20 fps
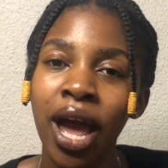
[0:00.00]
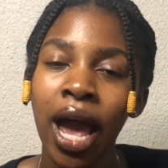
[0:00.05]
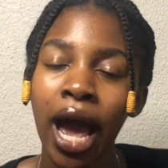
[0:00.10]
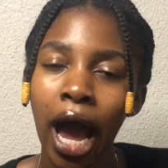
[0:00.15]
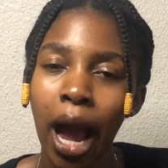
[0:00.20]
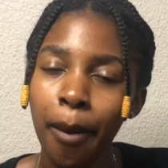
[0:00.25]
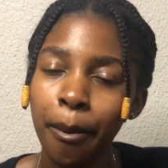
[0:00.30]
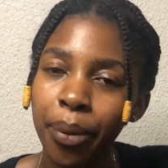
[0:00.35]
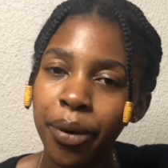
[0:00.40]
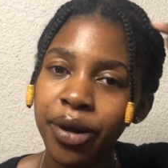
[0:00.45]

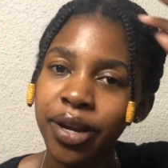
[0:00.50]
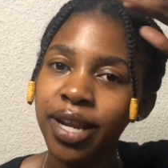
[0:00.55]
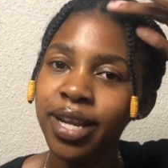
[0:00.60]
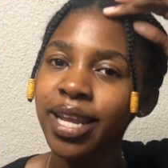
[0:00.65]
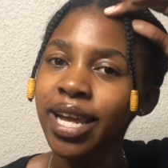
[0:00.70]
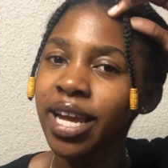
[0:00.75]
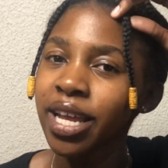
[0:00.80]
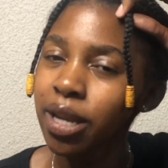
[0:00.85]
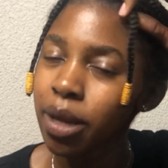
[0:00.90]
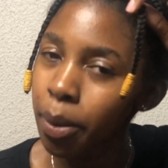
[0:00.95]
I put it
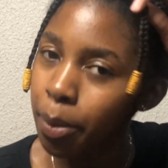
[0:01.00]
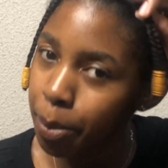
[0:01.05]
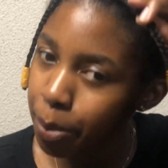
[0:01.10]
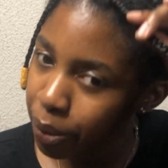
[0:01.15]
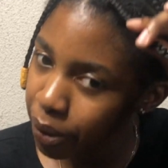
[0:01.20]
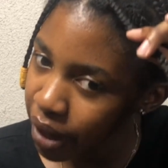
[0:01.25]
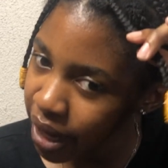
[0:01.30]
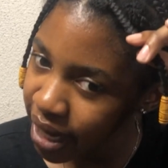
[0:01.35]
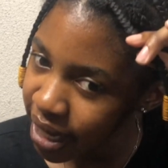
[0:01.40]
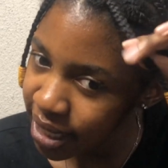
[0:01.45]
in
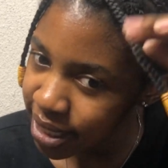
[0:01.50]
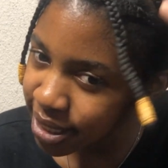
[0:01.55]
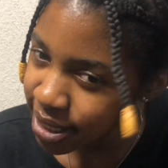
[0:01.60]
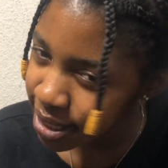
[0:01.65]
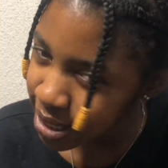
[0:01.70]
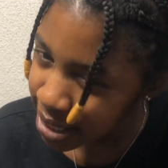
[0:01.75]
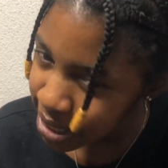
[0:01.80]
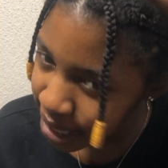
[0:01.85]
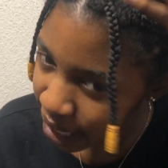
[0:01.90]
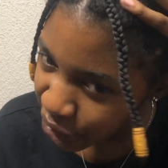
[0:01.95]
braids
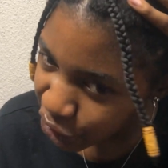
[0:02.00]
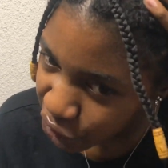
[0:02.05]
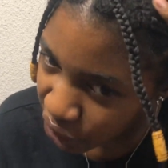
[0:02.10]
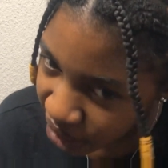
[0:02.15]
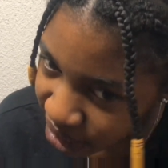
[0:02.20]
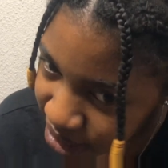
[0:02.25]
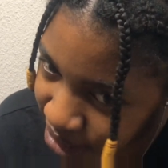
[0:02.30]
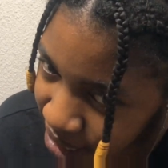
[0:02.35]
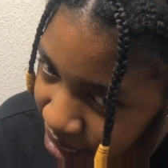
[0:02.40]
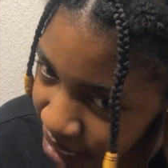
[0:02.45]
such
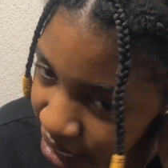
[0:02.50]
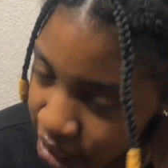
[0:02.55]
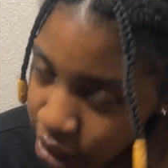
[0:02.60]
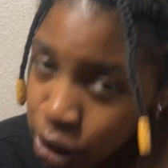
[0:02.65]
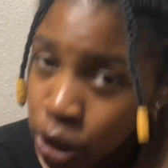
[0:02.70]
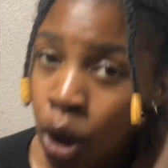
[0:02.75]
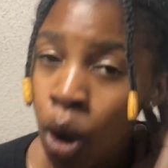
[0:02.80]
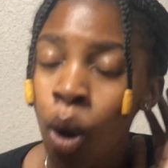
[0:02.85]
as these,